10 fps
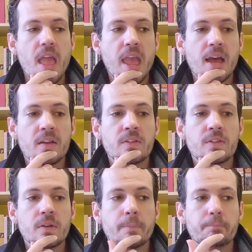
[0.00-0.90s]

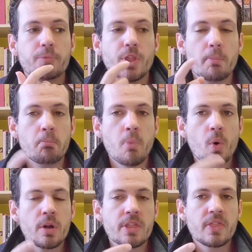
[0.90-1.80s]
And the
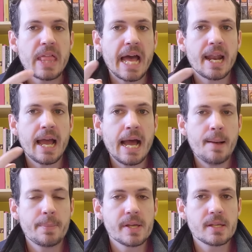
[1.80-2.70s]
more that
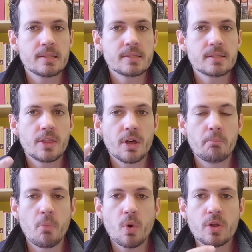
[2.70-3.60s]
happens, the
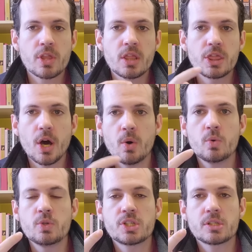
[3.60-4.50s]
more that
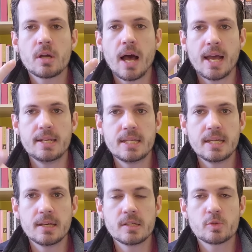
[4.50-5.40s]
those
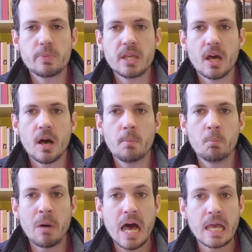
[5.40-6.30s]
ideas
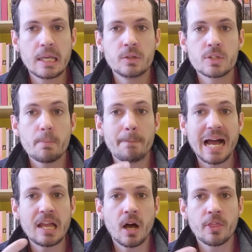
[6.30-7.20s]
become mined
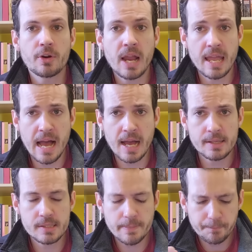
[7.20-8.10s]
by other
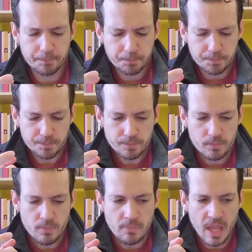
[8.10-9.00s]
AIs,
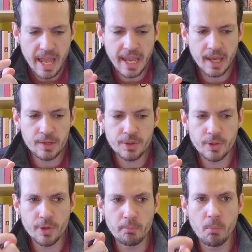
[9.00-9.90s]
and
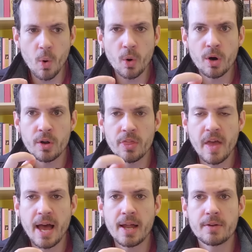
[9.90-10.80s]
the more
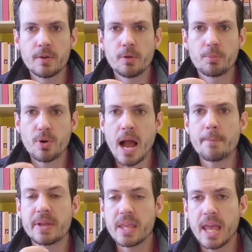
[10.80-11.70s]
that
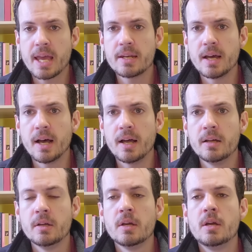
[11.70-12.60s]

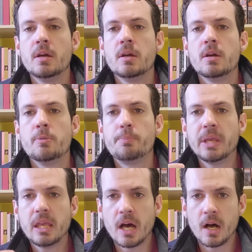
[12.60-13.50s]
propaganda
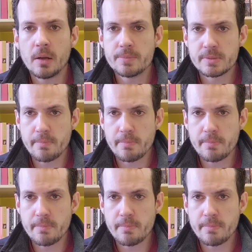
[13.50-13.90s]
becomes